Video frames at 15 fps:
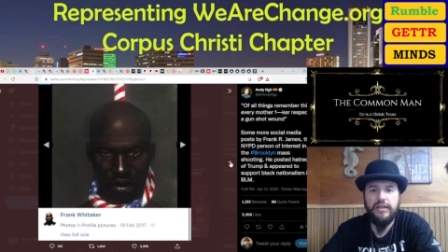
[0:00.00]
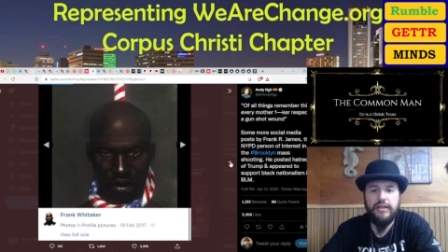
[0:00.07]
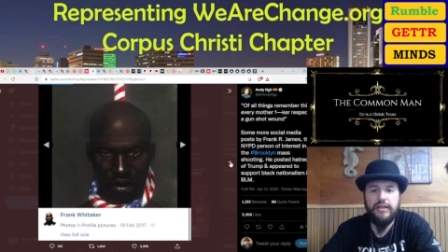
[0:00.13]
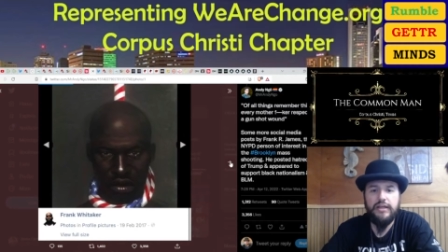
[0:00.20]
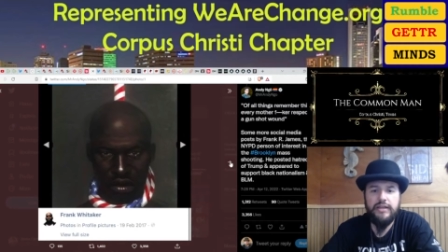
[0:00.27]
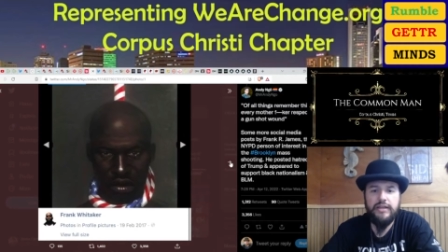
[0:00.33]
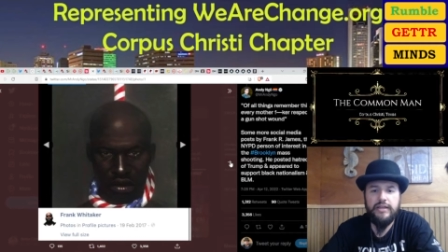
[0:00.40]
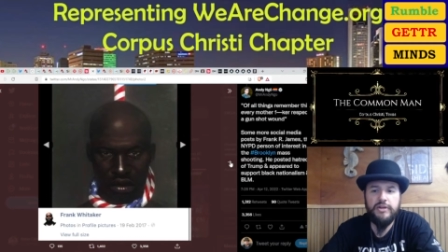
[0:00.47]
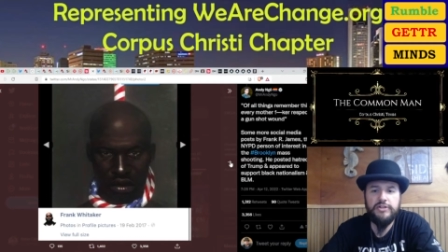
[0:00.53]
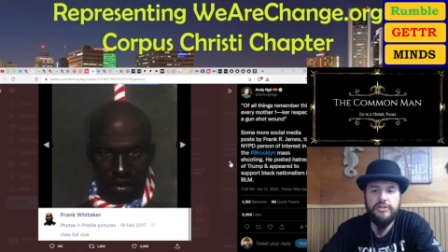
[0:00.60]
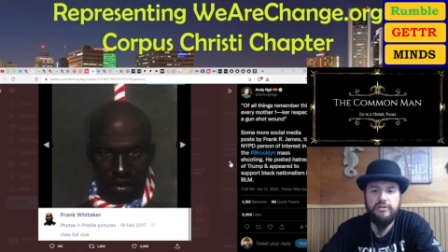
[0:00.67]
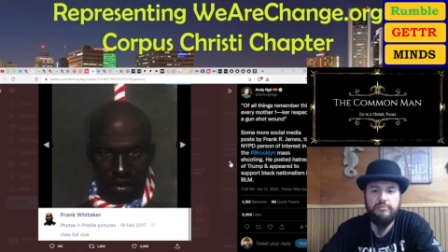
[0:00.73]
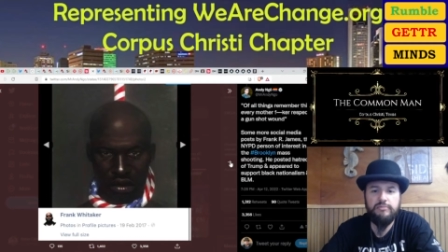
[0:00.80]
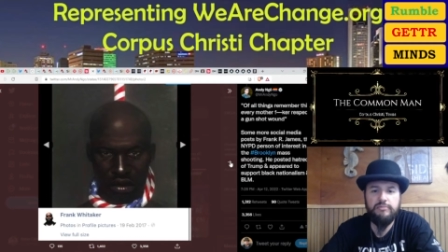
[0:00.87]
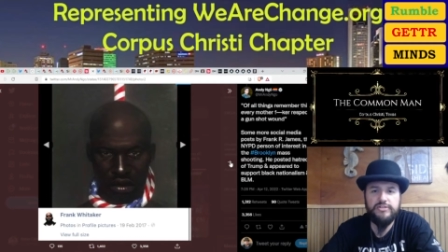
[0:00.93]
he wanted to make
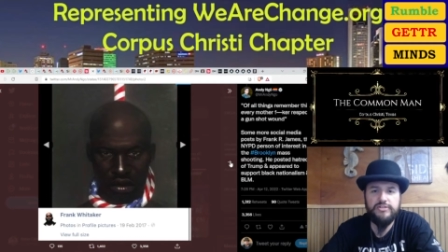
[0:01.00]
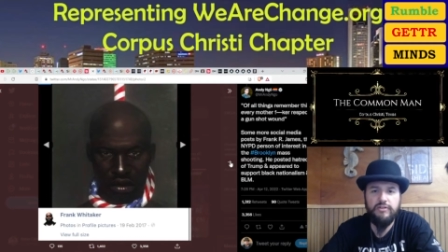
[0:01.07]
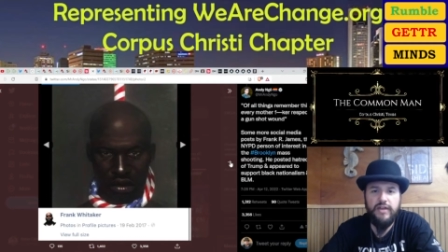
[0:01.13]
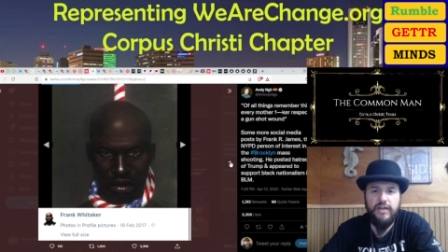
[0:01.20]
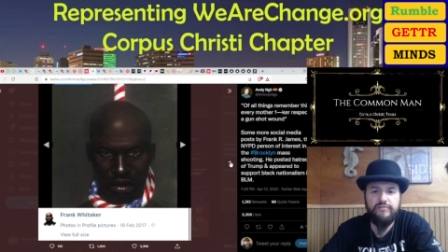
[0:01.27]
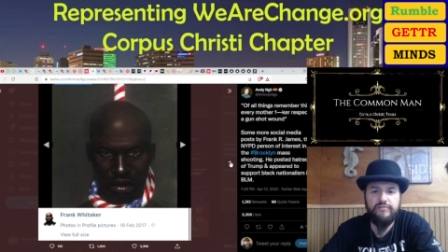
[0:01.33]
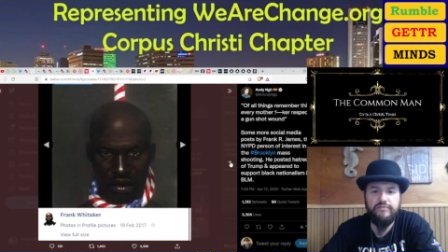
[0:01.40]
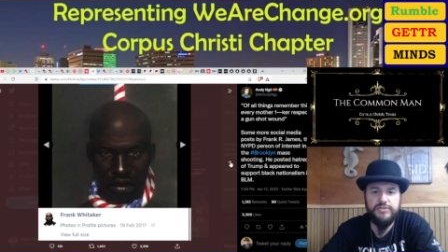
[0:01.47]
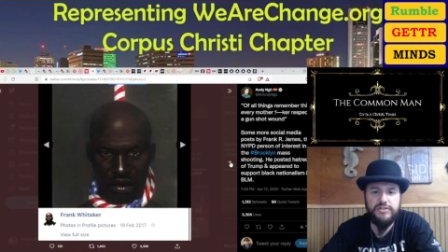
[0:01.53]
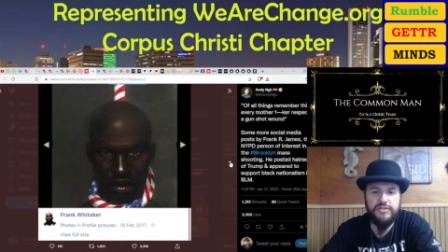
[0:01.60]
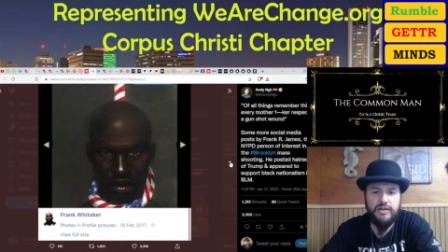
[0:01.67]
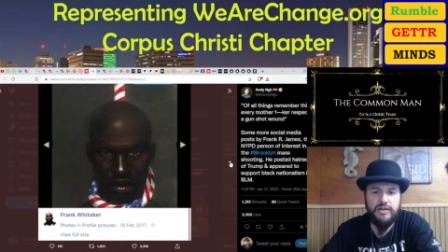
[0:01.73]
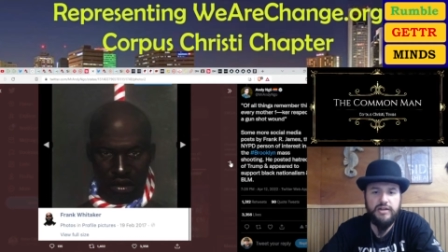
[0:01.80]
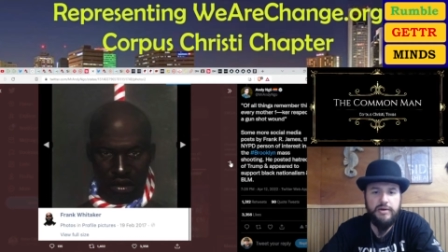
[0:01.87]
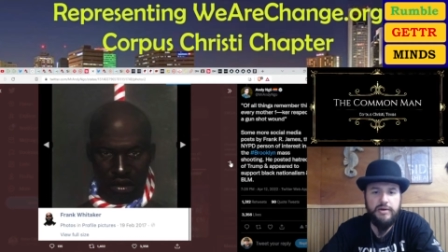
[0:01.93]
sure everybody saw that first
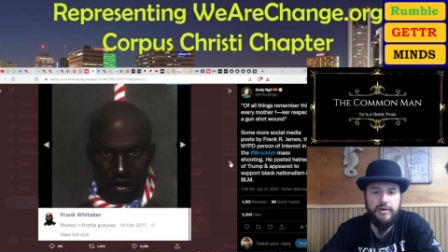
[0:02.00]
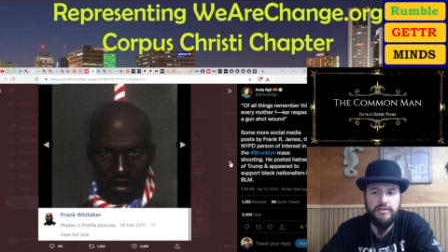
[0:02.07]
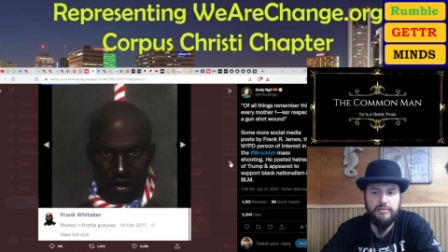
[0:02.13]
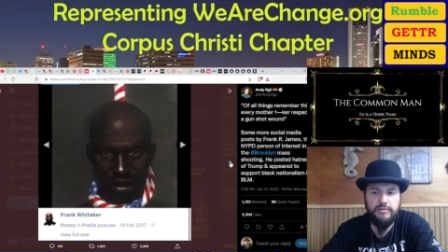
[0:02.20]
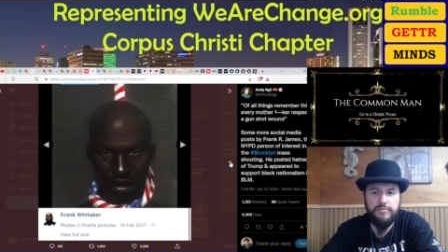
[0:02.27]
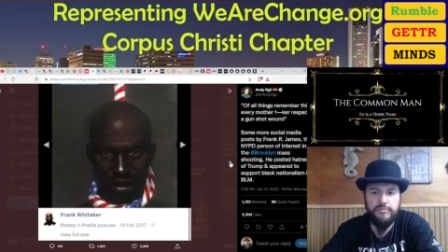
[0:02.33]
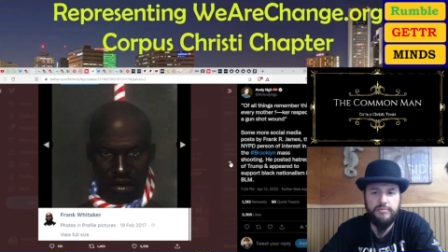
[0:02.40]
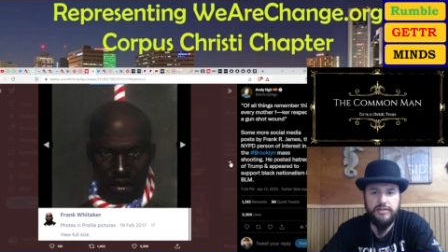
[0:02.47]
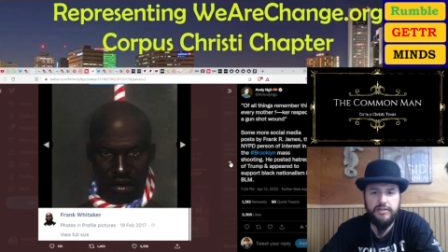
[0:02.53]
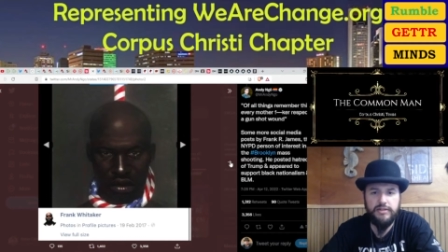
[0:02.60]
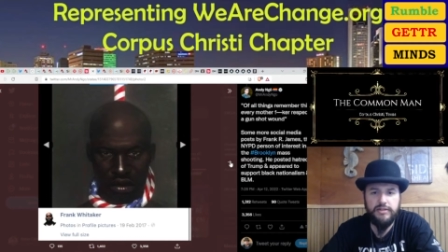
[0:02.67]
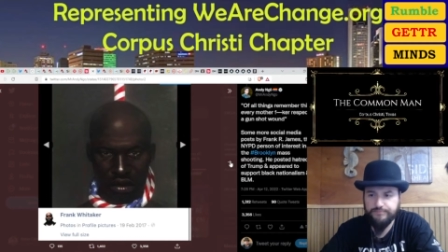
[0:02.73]
thing about him, huh?